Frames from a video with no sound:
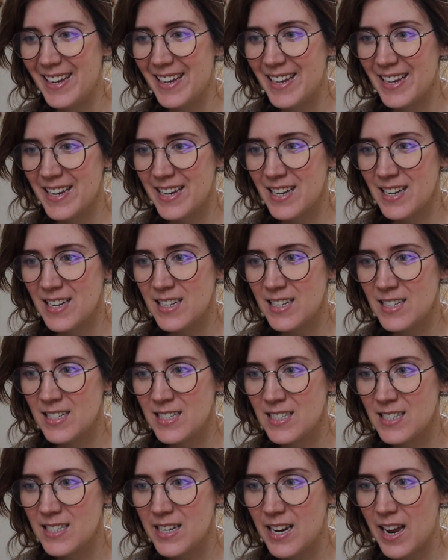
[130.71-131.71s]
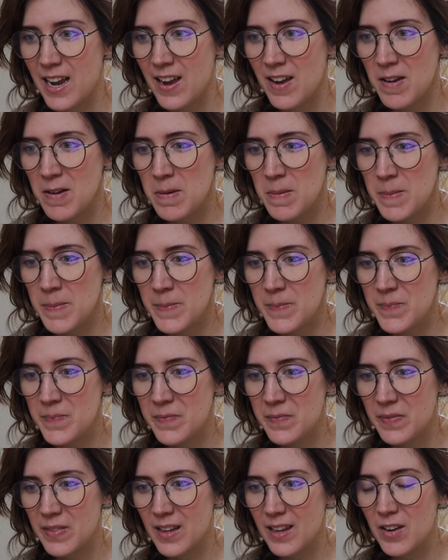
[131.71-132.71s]
and
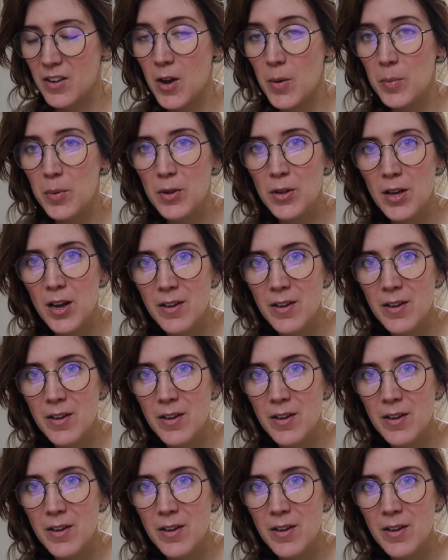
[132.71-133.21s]
a couple